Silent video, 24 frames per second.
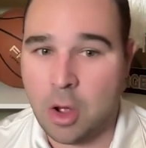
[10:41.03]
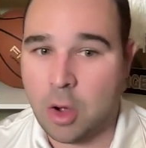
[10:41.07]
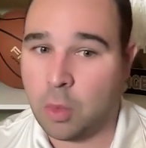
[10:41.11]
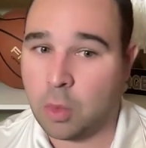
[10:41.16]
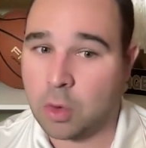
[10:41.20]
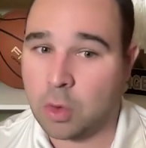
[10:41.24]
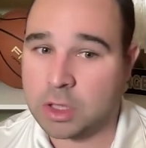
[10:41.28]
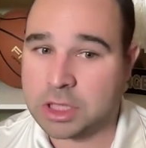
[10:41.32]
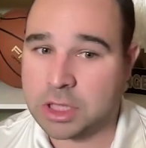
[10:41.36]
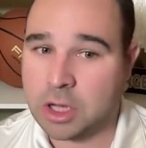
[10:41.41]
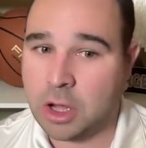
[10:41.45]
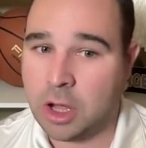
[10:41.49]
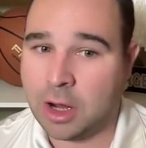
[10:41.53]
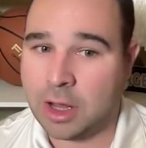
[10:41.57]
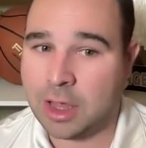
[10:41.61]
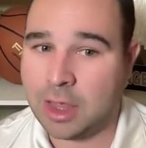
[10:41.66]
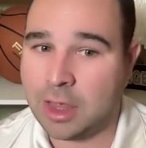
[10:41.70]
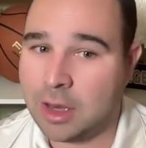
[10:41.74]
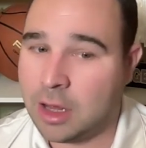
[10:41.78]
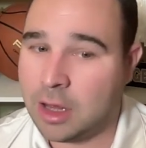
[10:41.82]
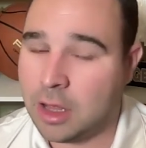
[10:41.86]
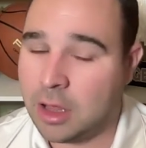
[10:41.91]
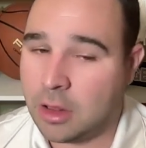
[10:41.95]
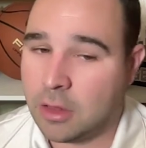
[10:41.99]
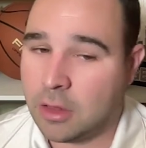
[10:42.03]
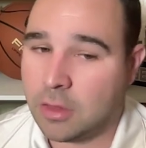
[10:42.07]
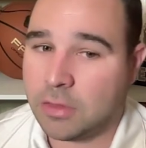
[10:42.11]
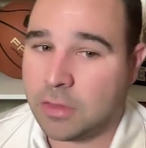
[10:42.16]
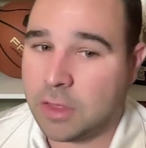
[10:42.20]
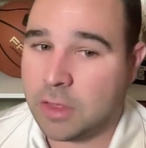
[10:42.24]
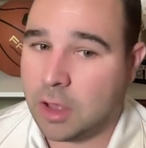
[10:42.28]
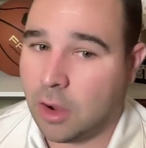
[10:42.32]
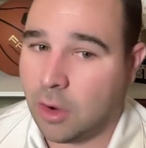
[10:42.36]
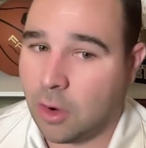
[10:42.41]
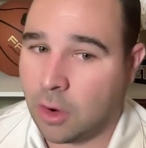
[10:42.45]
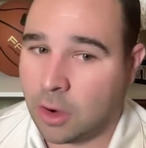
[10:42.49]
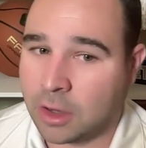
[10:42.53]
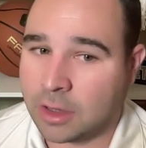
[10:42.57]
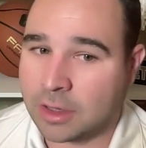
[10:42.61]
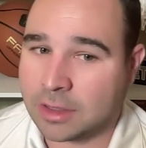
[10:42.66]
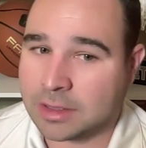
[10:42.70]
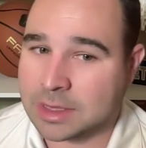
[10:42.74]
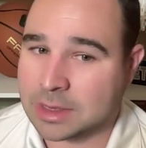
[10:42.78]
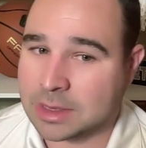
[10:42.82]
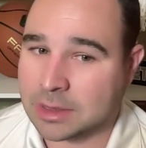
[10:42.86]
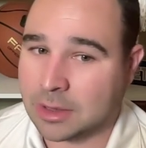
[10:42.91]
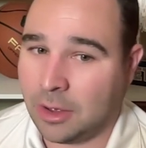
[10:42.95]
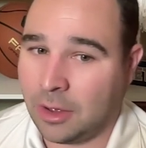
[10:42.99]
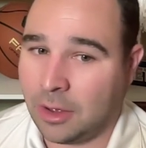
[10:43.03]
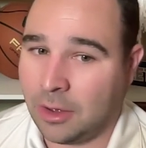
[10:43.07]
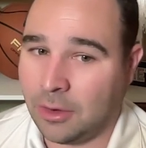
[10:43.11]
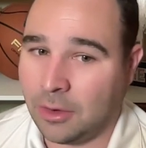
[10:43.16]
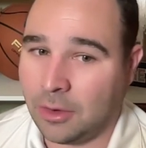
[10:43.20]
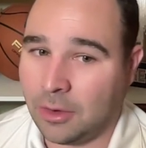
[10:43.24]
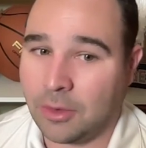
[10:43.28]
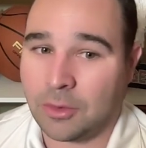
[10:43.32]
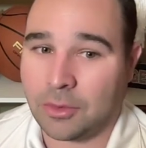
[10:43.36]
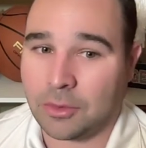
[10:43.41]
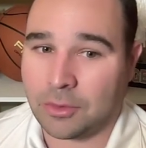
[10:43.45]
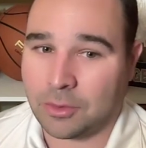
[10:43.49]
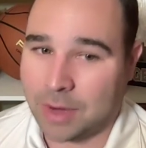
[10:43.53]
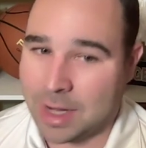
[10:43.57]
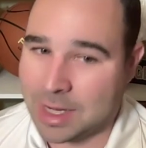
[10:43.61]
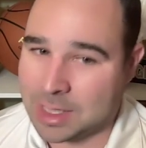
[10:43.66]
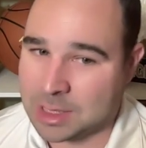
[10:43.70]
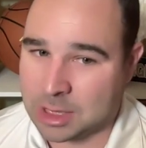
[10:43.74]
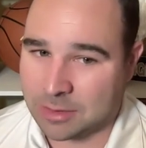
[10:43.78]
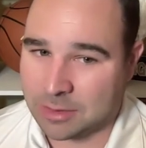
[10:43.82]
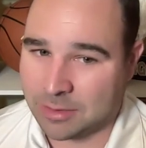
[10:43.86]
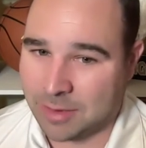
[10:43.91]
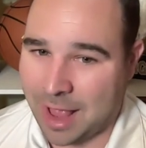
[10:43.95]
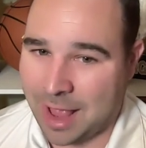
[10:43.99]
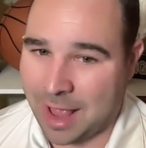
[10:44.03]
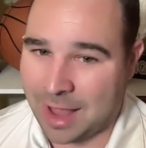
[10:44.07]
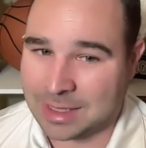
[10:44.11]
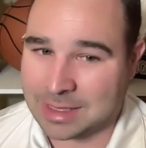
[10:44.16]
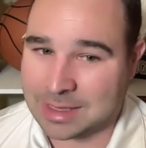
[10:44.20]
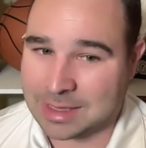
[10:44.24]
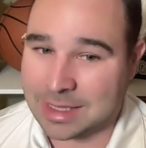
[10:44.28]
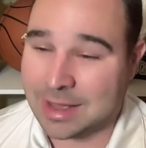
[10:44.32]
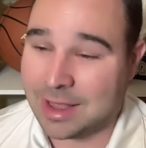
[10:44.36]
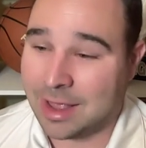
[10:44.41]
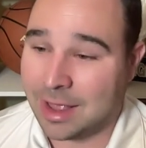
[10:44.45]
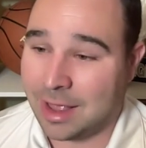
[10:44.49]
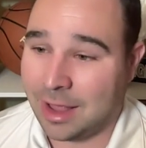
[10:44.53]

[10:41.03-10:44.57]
We're talking the Arkansas Razorbacks